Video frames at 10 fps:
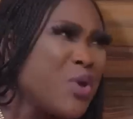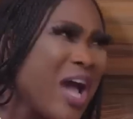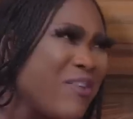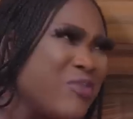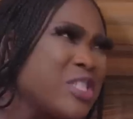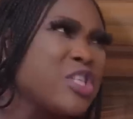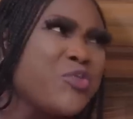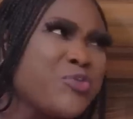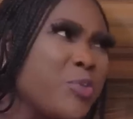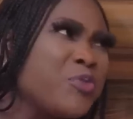you have a
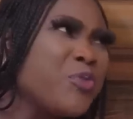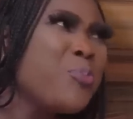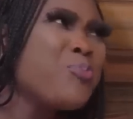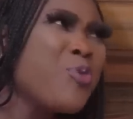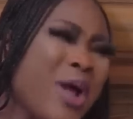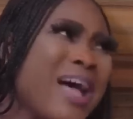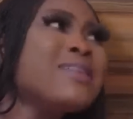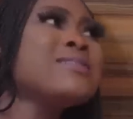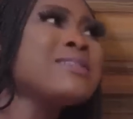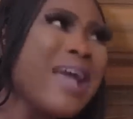soft spot for broke
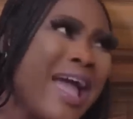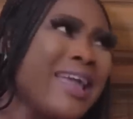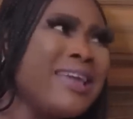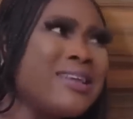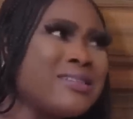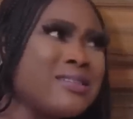ass guy?